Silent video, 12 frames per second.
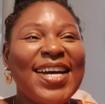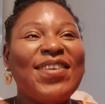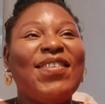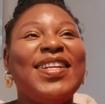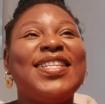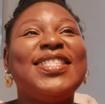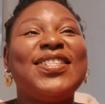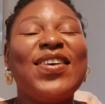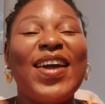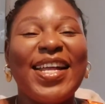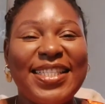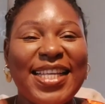we were doing the whole
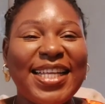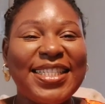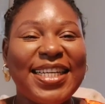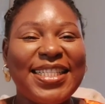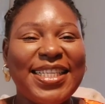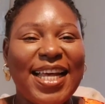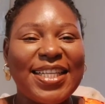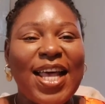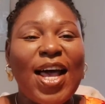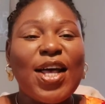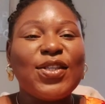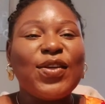EndSARS, EndSARS.
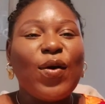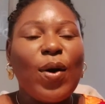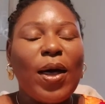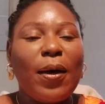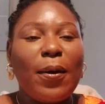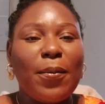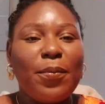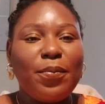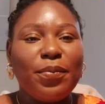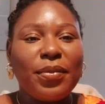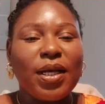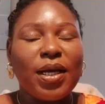So
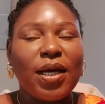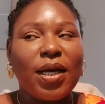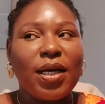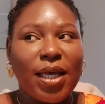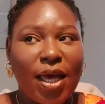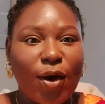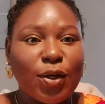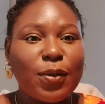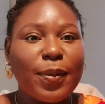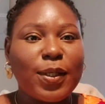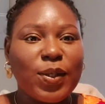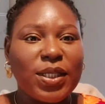um yeah,
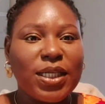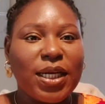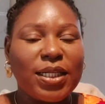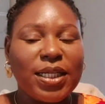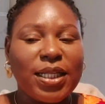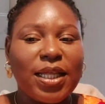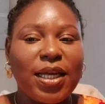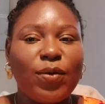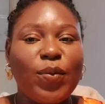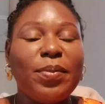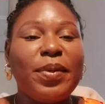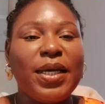October 28th, and then
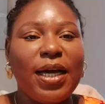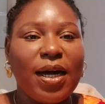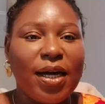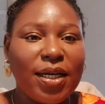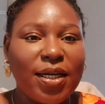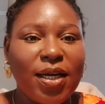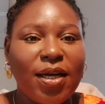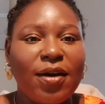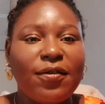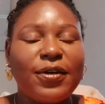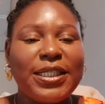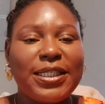we began.
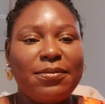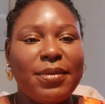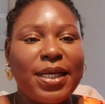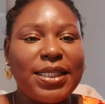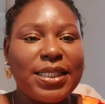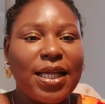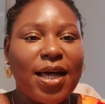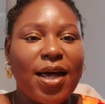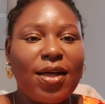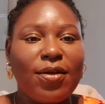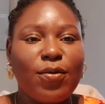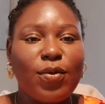First
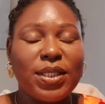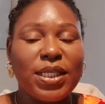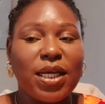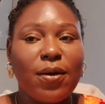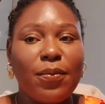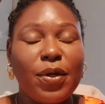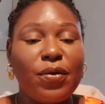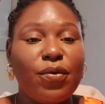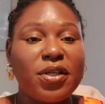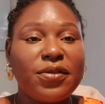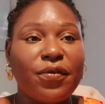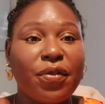semester was um it
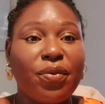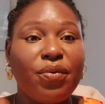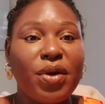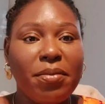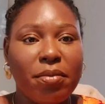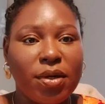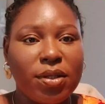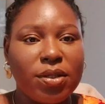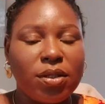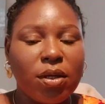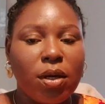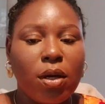runs for three
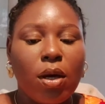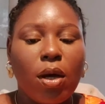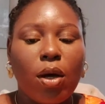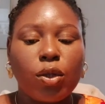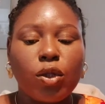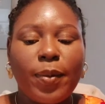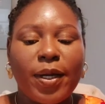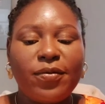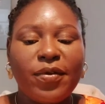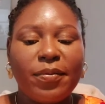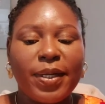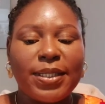months, October,
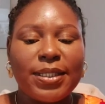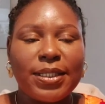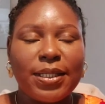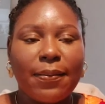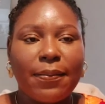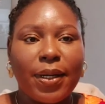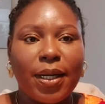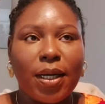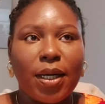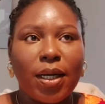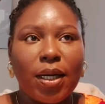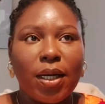November, December